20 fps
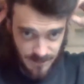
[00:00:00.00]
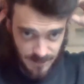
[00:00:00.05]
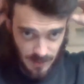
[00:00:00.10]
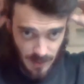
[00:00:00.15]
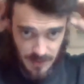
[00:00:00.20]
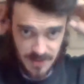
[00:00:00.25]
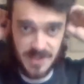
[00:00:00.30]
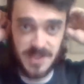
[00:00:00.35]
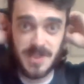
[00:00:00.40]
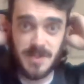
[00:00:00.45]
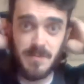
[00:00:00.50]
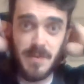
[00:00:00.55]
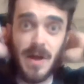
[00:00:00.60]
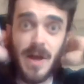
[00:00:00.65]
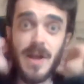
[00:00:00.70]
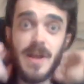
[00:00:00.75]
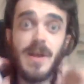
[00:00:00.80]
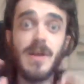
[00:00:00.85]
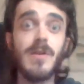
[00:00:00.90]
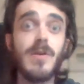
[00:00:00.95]

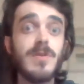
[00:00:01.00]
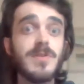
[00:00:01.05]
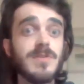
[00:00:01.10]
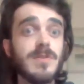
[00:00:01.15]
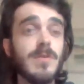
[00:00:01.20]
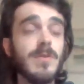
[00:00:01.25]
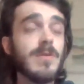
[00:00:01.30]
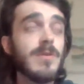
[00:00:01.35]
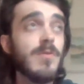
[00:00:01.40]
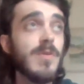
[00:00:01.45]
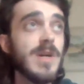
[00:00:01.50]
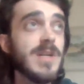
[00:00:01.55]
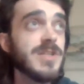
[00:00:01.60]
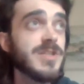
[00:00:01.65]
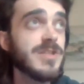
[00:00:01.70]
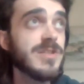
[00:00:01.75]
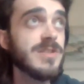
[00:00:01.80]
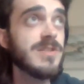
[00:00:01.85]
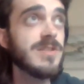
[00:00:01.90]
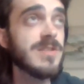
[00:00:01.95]
participate and ask a lot of
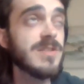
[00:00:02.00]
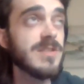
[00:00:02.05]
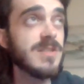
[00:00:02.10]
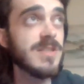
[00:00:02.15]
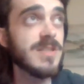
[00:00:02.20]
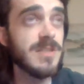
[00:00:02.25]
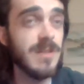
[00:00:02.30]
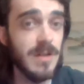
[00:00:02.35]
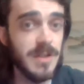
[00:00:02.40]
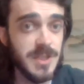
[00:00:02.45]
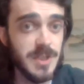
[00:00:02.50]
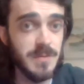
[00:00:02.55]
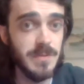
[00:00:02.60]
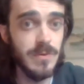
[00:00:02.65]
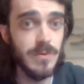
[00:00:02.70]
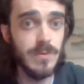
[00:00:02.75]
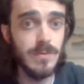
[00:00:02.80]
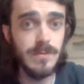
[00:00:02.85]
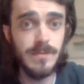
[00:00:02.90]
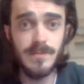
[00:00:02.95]
questions and discuss
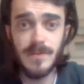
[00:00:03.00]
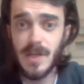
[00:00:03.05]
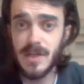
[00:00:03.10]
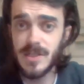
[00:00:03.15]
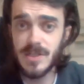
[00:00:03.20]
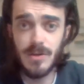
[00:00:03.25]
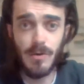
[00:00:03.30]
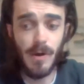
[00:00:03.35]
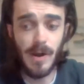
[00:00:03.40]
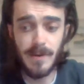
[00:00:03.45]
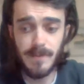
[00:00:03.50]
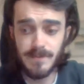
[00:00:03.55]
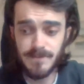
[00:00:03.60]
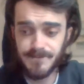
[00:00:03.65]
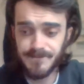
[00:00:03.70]
sport, and it's great.